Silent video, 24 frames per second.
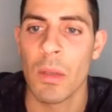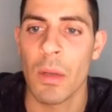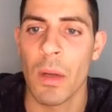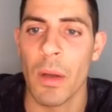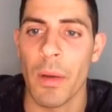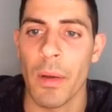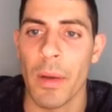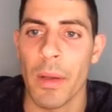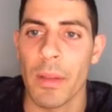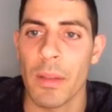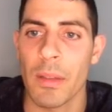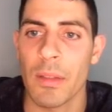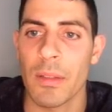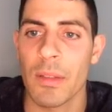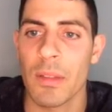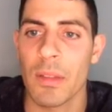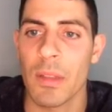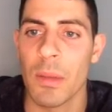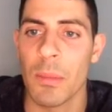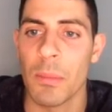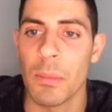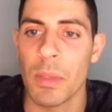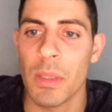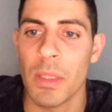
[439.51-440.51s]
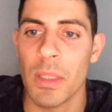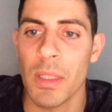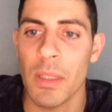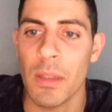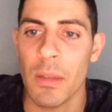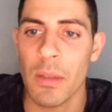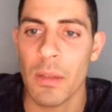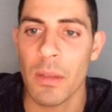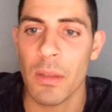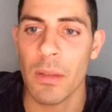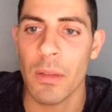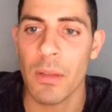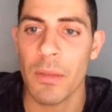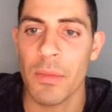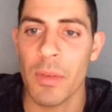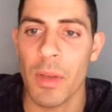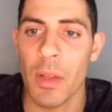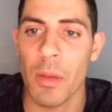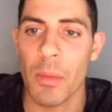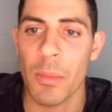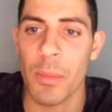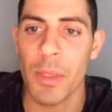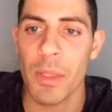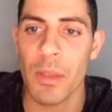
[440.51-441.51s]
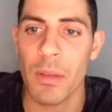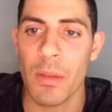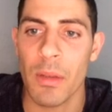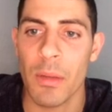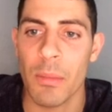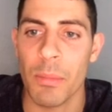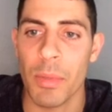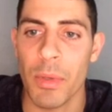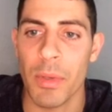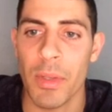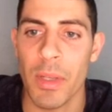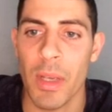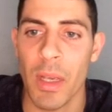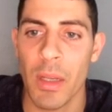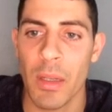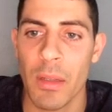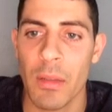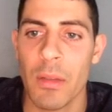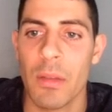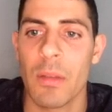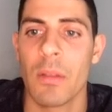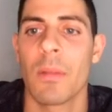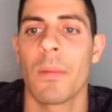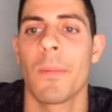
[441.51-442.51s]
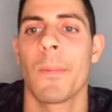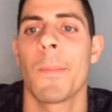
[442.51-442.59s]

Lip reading: All right, let's complete our development and protect